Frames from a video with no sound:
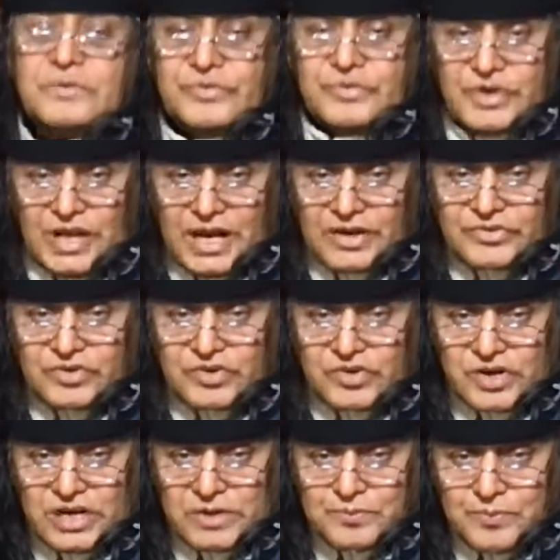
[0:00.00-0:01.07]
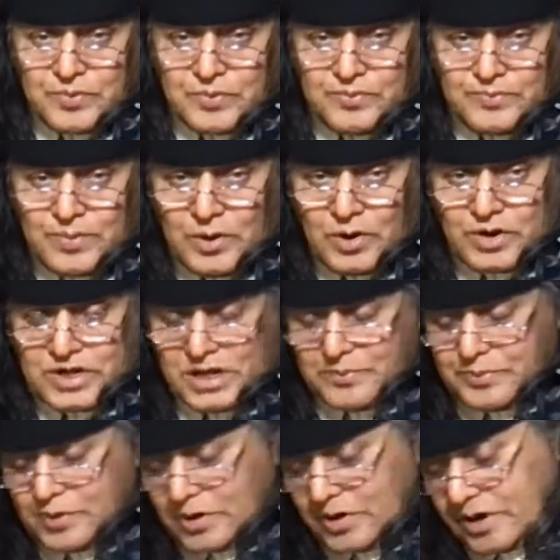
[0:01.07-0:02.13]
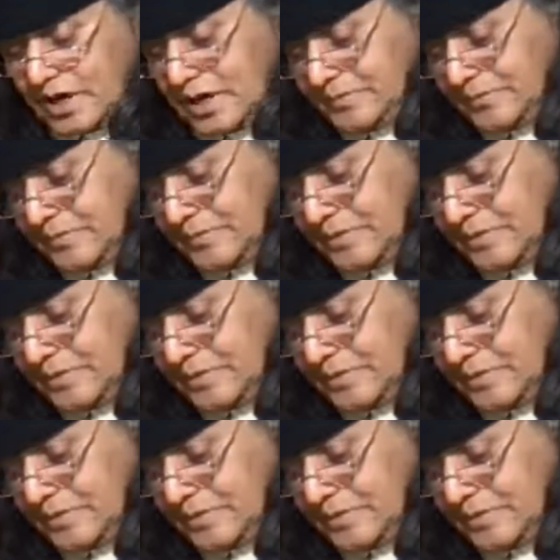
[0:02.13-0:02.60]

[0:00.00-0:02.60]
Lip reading: Janet Street Porter program